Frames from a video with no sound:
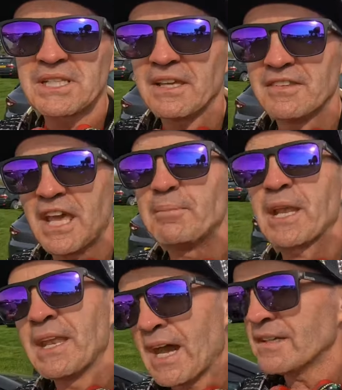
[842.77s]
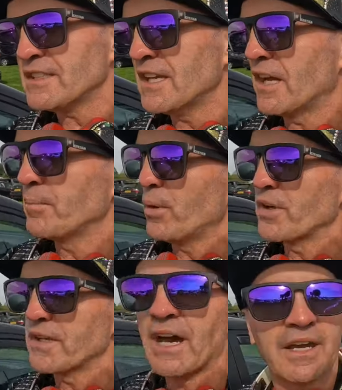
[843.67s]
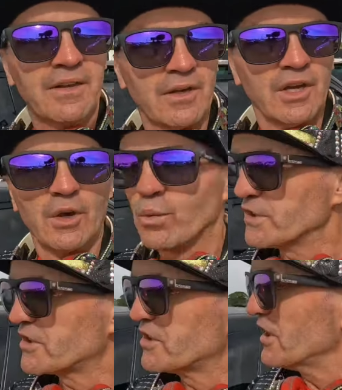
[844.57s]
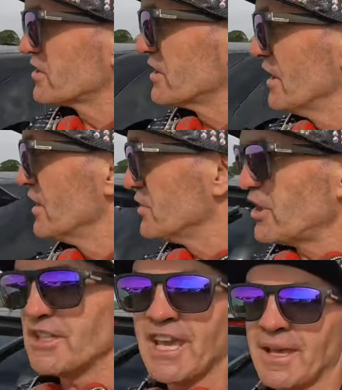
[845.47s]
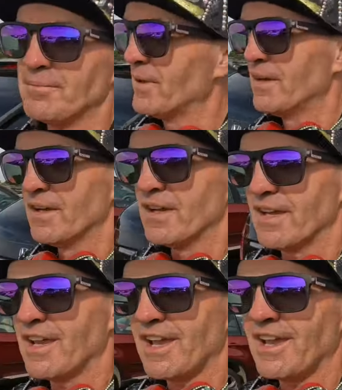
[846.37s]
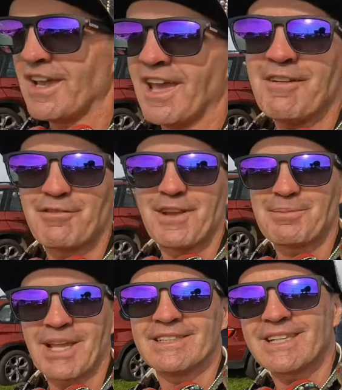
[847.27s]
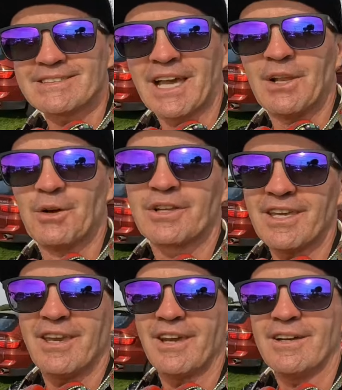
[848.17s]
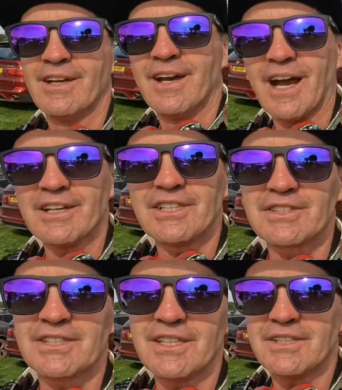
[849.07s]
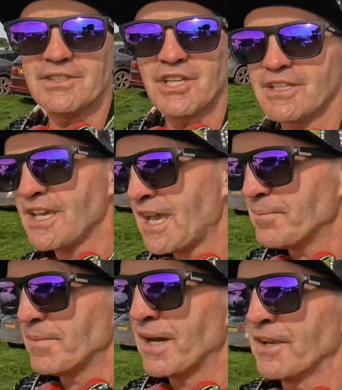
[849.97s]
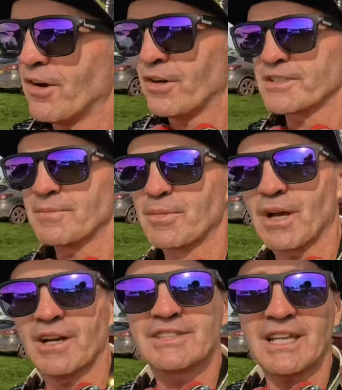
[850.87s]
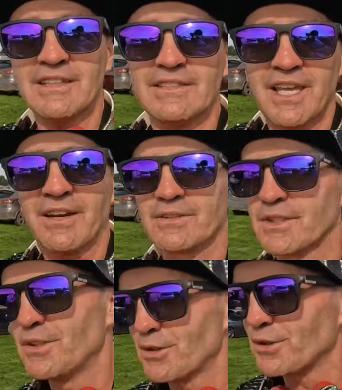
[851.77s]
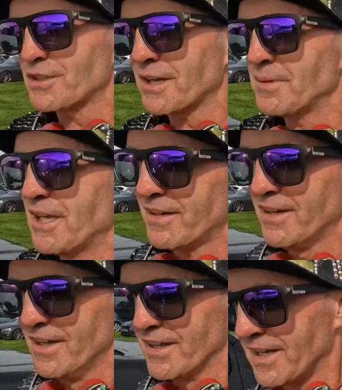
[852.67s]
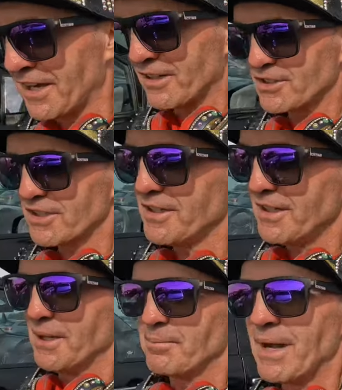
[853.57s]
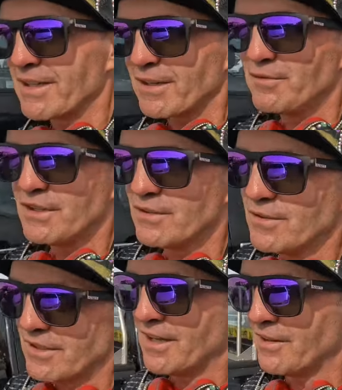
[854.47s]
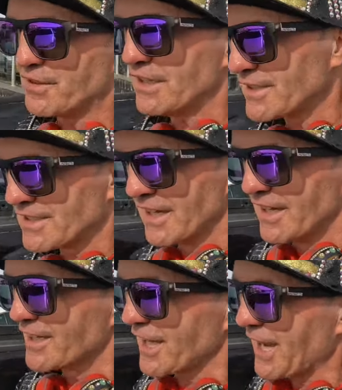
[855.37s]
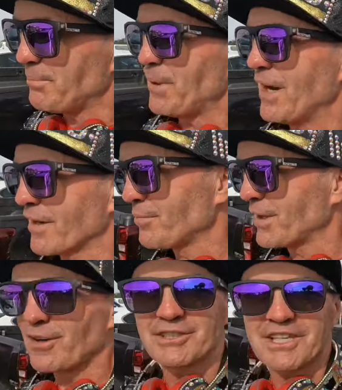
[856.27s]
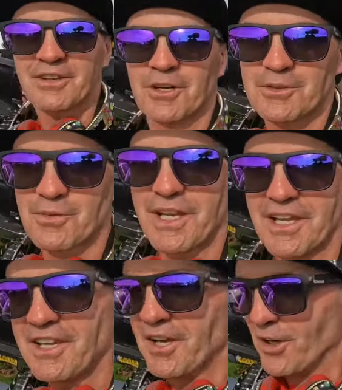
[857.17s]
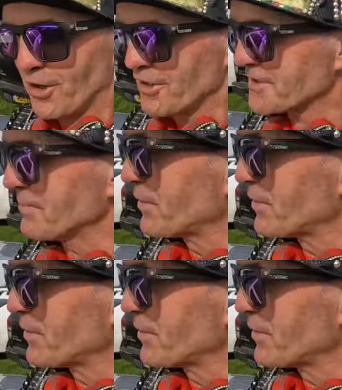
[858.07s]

in there, but ninety-nine point nine was just J D M. Every place that I look here, I just see J D M and awesome cars. That it tells you, you could come here and actually make a video of this car park, because they got really awesome